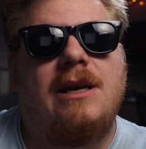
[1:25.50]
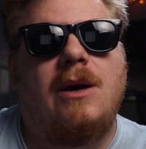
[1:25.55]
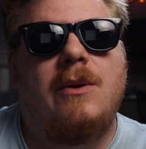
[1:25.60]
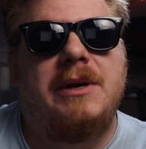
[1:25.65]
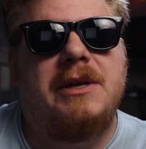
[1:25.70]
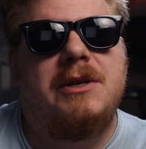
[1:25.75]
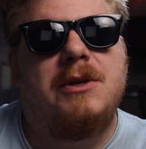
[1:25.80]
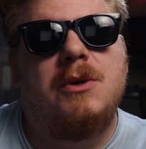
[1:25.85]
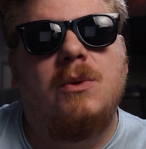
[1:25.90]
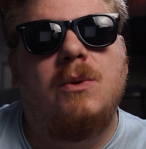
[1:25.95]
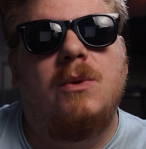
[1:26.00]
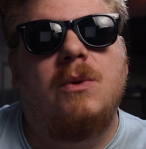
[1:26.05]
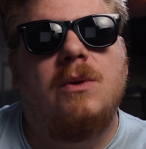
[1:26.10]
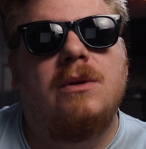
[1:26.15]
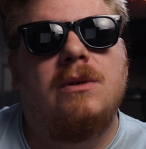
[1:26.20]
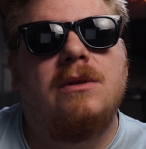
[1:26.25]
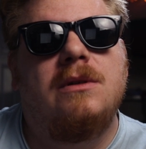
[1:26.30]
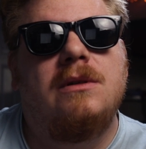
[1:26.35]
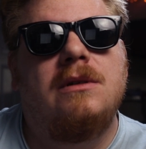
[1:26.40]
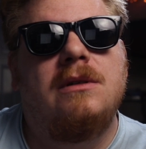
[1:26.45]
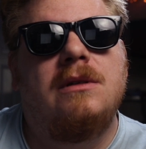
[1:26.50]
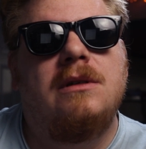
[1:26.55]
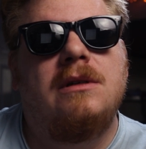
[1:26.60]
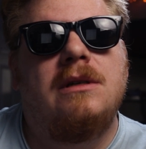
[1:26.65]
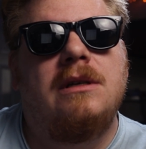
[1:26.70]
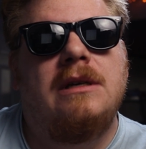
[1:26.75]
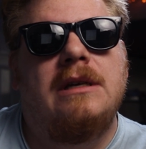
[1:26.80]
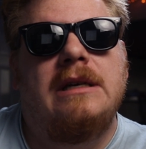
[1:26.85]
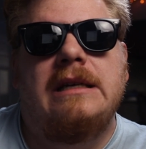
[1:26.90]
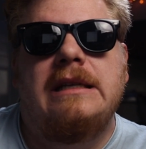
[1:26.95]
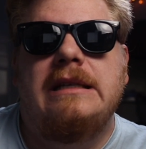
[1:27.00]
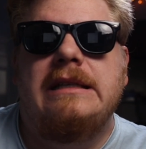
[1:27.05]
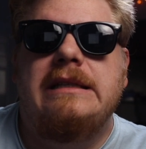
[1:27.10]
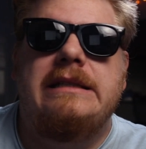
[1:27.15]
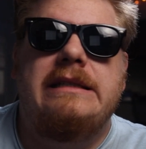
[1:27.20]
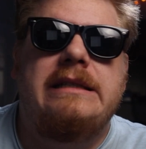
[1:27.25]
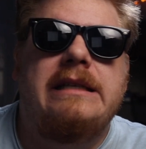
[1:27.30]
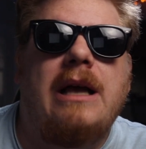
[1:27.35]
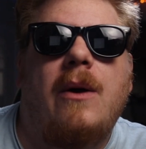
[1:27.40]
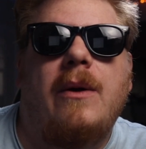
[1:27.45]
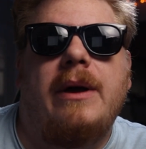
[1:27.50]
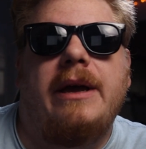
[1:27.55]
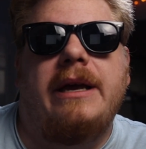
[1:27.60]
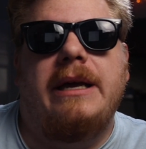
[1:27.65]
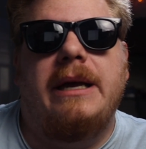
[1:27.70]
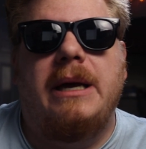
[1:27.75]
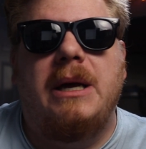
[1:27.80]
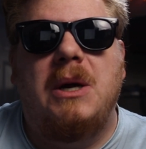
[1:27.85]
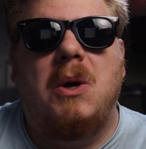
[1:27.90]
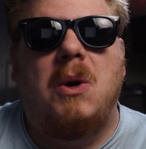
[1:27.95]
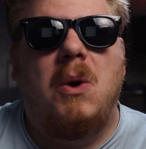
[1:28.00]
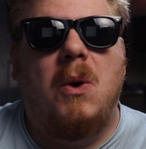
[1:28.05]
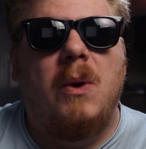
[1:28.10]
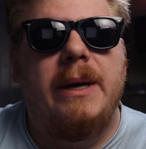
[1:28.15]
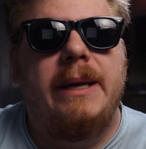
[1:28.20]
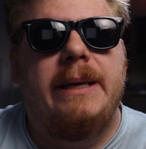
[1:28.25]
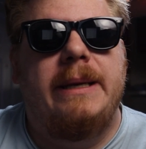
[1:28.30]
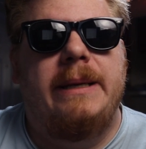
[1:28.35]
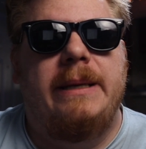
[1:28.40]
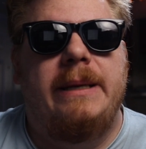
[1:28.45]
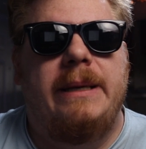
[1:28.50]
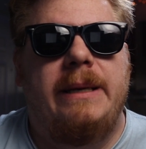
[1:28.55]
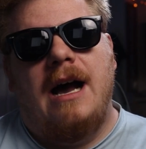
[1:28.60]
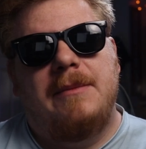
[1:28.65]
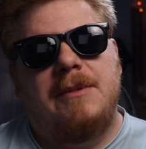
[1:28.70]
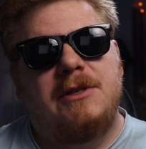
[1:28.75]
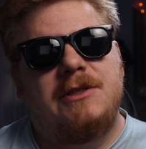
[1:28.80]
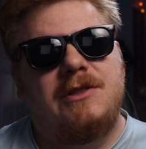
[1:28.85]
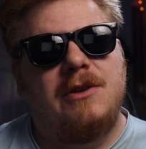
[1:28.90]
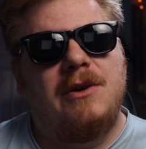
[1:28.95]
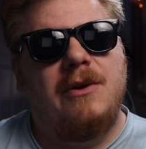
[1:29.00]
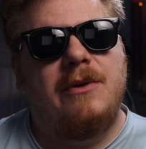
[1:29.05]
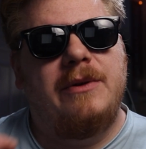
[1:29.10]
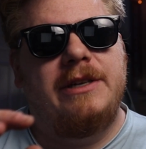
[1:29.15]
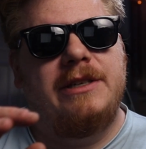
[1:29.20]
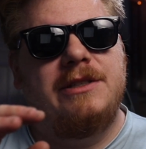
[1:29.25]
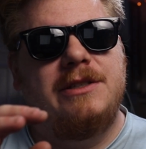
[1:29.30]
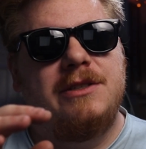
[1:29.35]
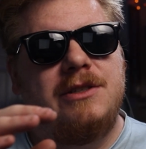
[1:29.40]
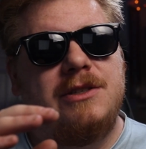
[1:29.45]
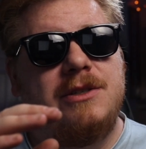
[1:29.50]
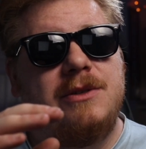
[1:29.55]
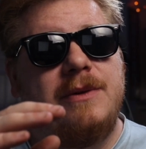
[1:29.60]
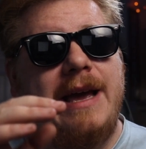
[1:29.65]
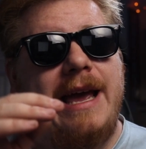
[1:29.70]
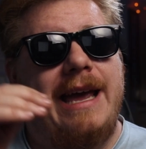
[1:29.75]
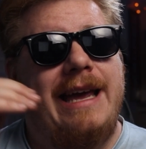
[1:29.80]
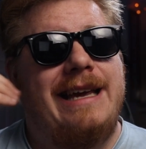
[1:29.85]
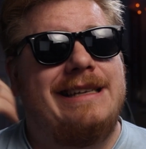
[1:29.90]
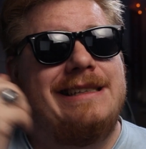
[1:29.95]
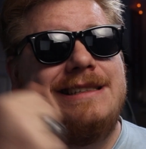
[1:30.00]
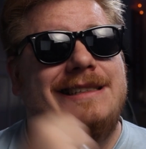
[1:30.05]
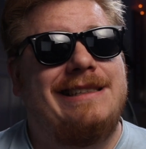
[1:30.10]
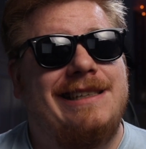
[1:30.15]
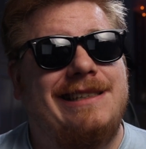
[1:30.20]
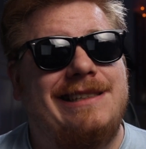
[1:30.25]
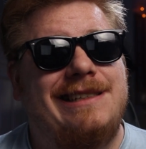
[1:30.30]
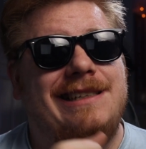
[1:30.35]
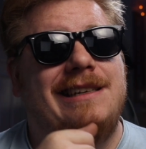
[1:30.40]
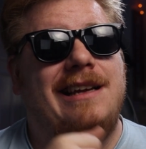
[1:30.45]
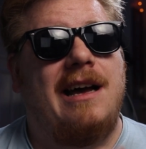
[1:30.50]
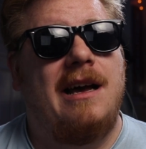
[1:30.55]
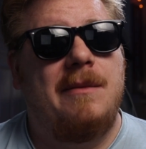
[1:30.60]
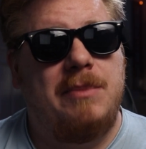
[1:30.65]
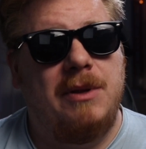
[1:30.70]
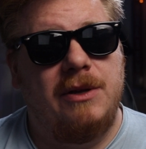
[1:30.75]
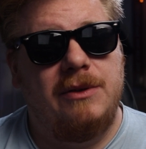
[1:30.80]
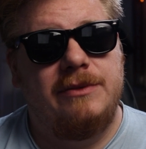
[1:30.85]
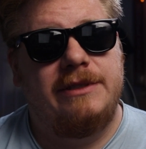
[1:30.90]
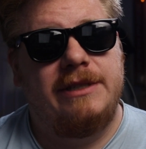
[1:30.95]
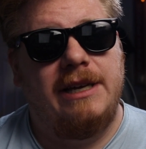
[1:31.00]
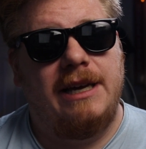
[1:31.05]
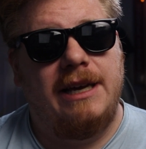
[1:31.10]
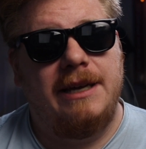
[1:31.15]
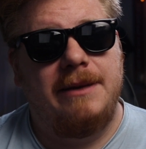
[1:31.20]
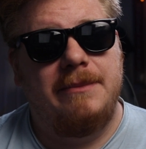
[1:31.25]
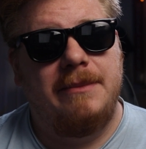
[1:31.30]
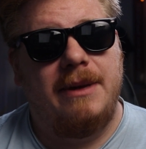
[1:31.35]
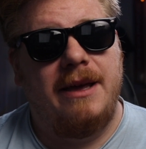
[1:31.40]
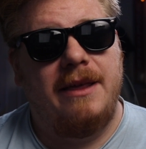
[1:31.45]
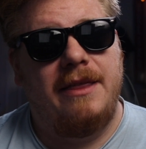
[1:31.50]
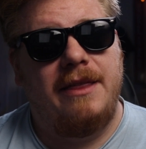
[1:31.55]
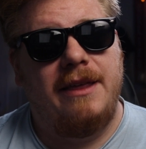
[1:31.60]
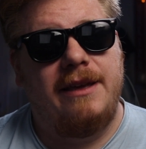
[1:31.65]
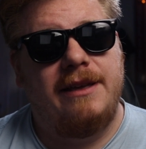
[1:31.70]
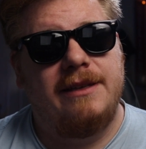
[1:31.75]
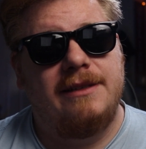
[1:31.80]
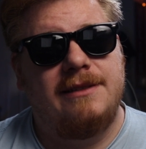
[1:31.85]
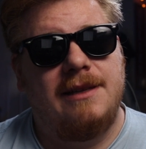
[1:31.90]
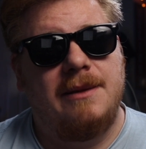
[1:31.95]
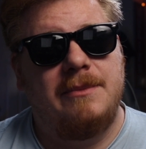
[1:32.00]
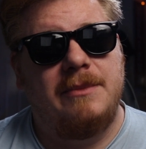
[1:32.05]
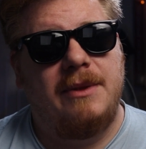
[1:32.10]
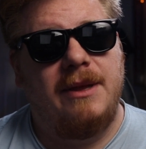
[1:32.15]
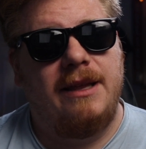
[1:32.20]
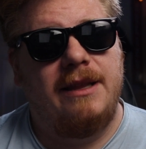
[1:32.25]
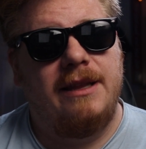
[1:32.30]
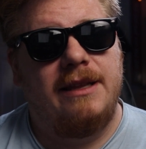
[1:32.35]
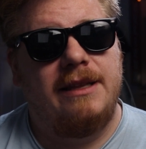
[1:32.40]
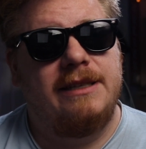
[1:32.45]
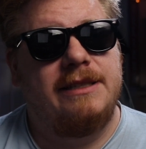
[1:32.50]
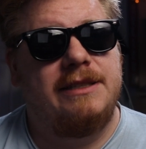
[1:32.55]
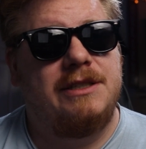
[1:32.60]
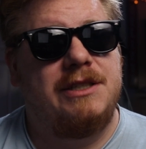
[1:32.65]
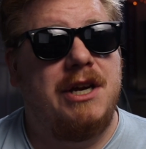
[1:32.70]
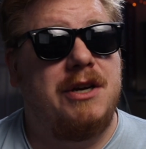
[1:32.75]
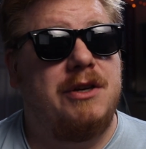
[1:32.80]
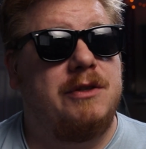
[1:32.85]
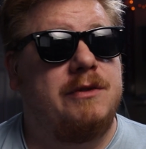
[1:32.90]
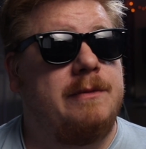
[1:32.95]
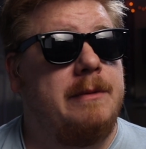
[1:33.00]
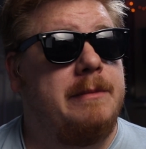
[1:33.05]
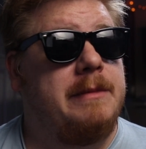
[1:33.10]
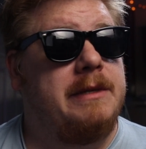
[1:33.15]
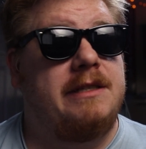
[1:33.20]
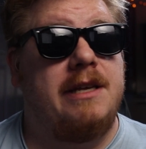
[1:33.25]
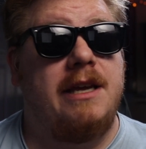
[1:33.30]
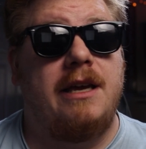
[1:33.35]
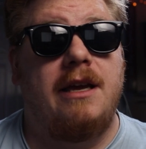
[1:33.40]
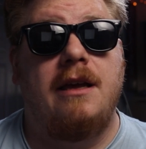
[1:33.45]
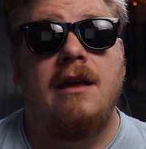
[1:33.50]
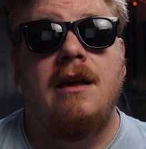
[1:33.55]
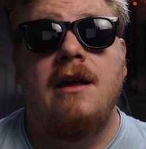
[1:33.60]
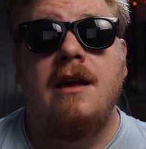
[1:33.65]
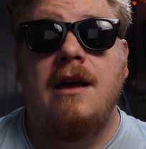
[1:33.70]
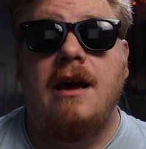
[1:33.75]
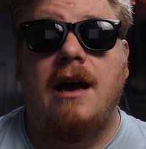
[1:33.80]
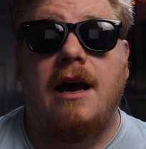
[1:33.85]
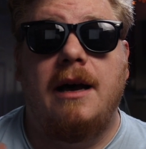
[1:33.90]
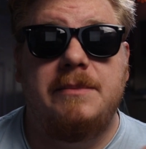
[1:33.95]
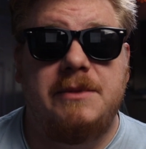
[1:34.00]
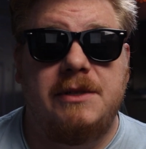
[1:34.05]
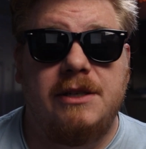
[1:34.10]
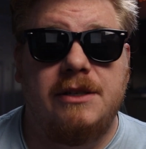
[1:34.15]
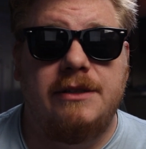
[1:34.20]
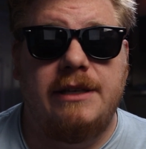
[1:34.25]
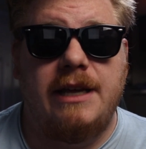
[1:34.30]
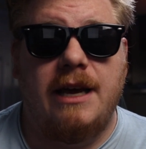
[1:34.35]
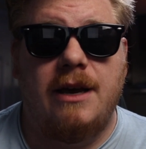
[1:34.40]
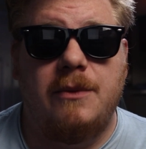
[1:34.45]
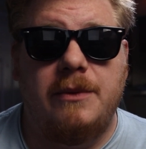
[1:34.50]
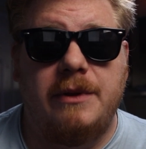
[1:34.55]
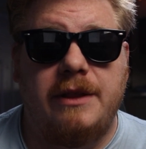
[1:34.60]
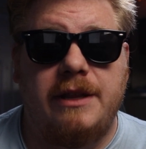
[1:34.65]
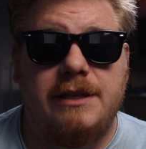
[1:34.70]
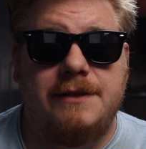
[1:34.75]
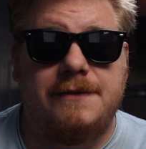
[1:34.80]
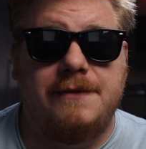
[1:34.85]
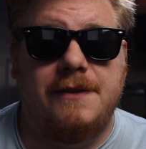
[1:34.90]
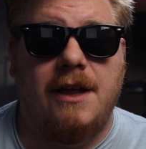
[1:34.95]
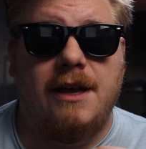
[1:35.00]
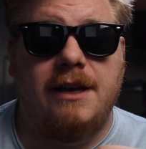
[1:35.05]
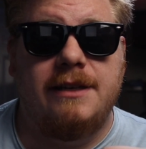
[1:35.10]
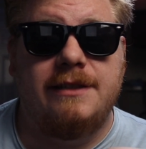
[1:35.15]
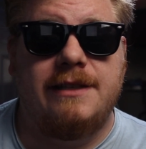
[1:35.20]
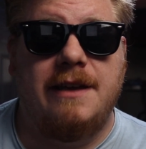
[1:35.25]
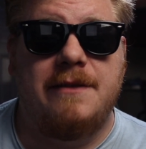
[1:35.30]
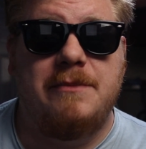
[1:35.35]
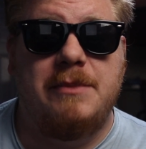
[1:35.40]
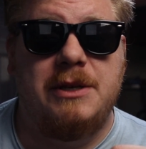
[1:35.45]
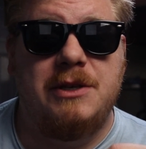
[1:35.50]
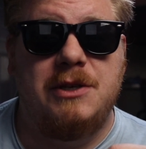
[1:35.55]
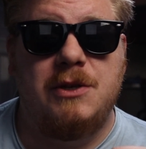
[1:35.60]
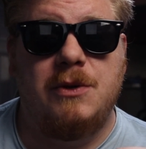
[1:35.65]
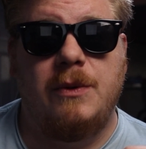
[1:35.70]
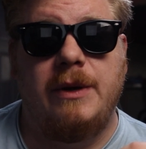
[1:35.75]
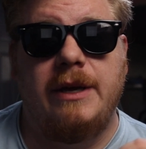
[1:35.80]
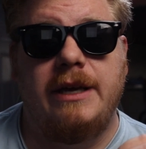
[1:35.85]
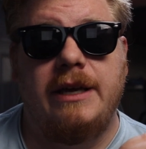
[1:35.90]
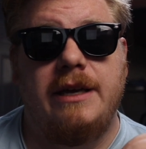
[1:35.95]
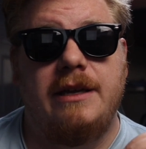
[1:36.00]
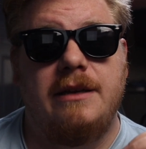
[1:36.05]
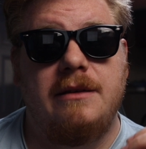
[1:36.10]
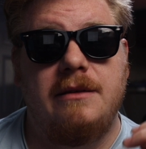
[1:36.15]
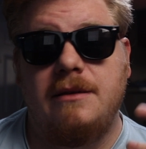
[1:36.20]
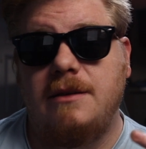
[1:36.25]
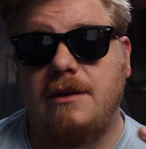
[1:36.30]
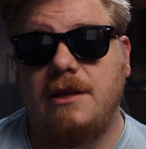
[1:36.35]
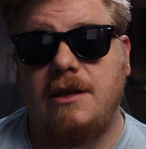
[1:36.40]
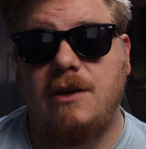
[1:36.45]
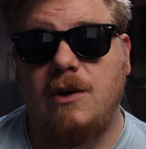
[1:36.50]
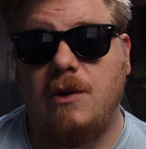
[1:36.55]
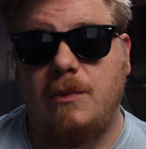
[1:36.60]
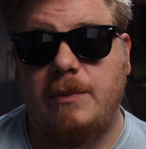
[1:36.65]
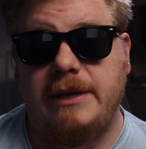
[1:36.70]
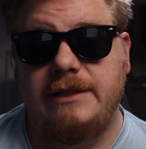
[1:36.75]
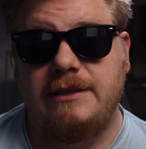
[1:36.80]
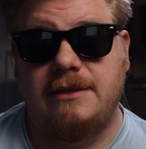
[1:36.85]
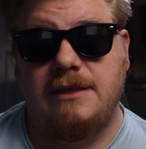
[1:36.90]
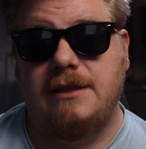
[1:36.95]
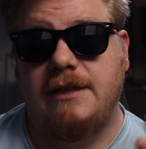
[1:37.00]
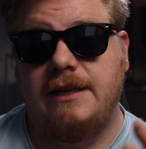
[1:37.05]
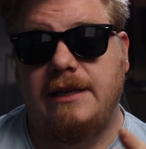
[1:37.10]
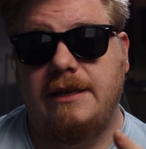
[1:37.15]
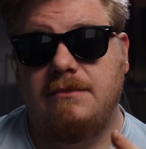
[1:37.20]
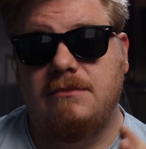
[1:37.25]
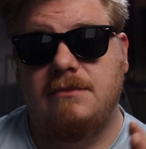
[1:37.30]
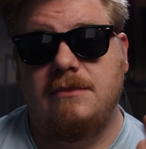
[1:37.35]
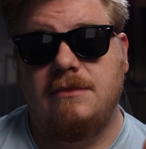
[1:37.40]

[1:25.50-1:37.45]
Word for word: how I do it. This is how I get going. I'm also going to do a consistent upload time. I think is something that this channel's been missing. Up till now with these vlogs, I've been doing it, you know, basically,